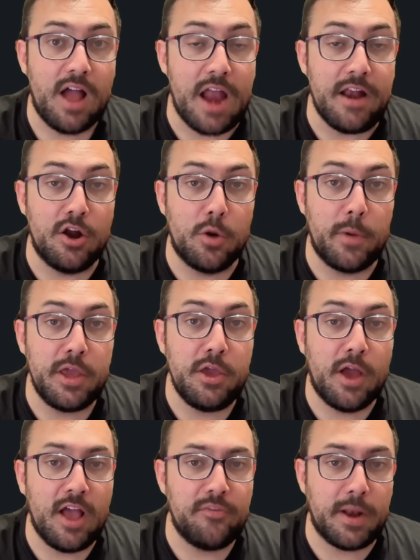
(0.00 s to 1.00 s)
I don't know about
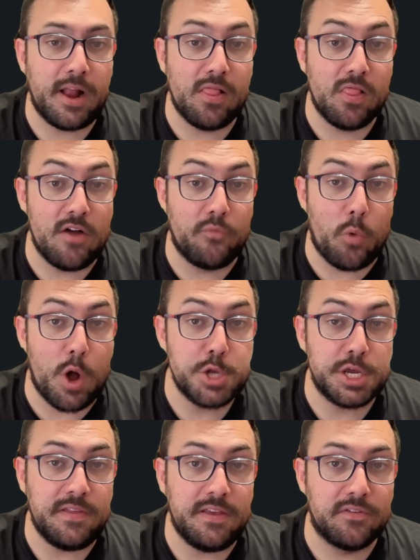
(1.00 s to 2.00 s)
you guys, but I love
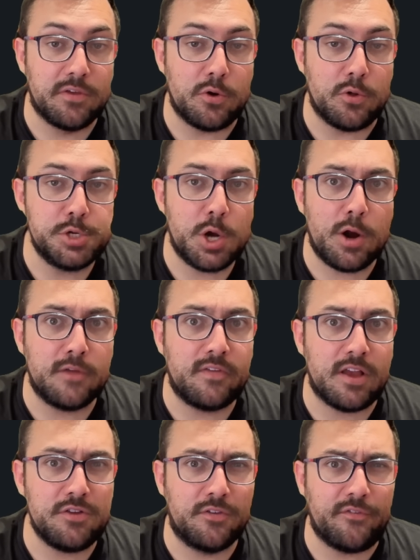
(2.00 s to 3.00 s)
watching these little charts.
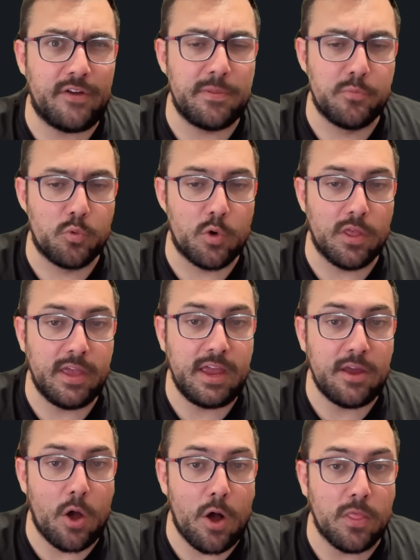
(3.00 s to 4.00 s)
I just find them
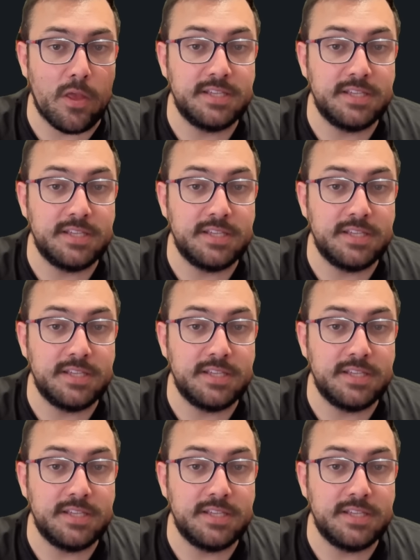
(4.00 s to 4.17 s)
really oddly